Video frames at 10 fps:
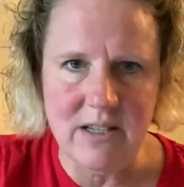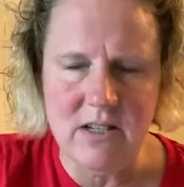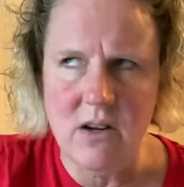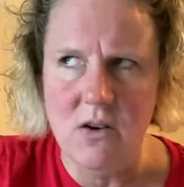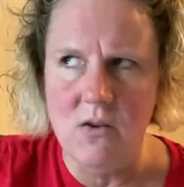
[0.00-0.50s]

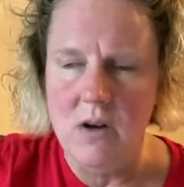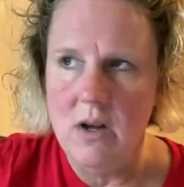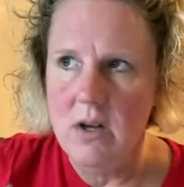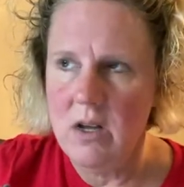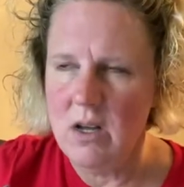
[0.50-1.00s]
So,
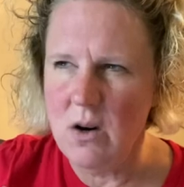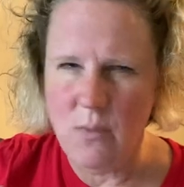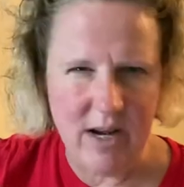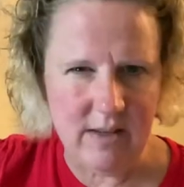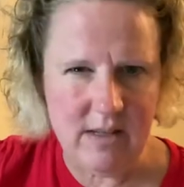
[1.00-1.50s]

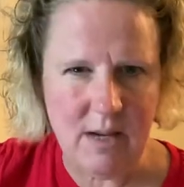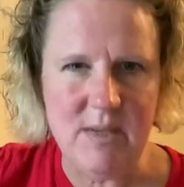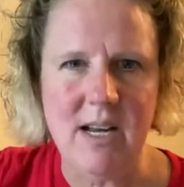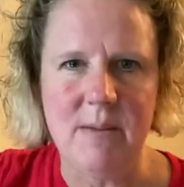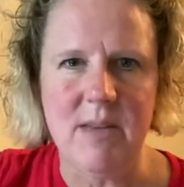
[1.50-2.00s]
around the same
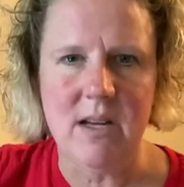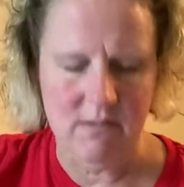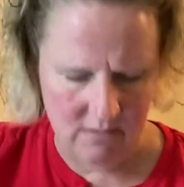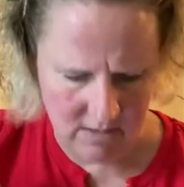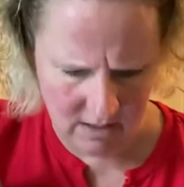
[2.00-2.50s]
time
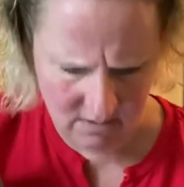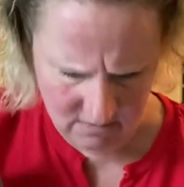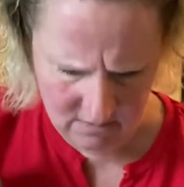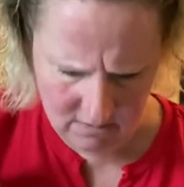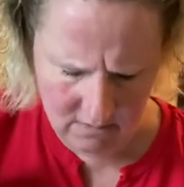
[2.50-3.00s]
that
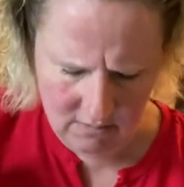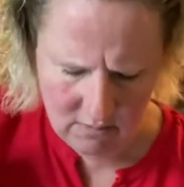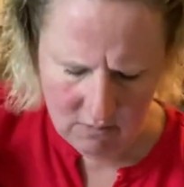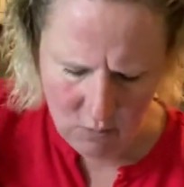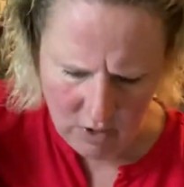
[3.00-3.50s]

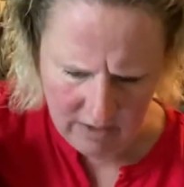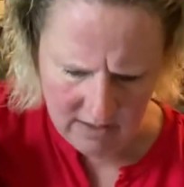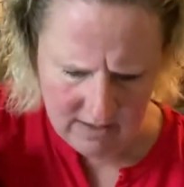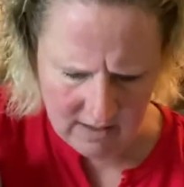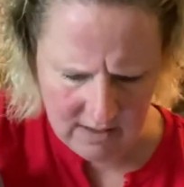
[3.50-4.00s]
we're in the
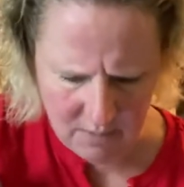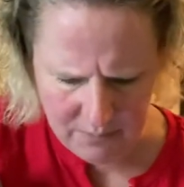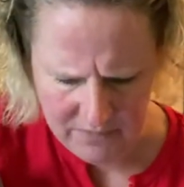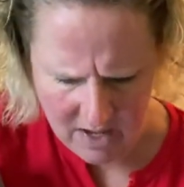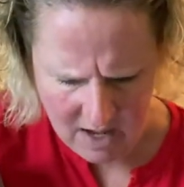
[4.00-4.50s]

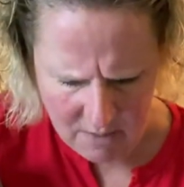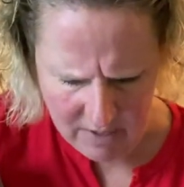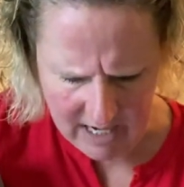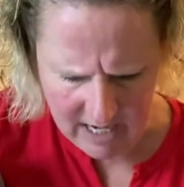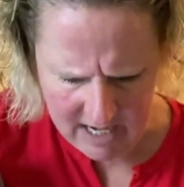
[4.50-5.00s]
system, by
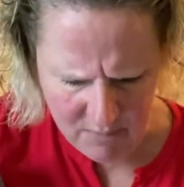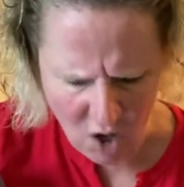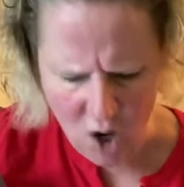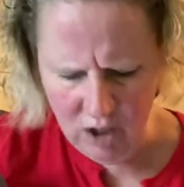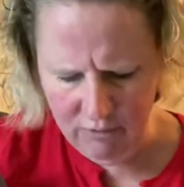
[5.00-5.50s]
a guy named
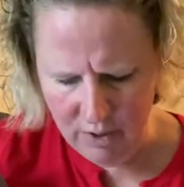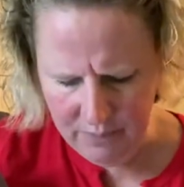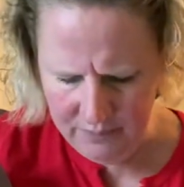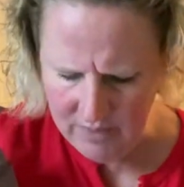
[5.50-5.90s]
Oliver.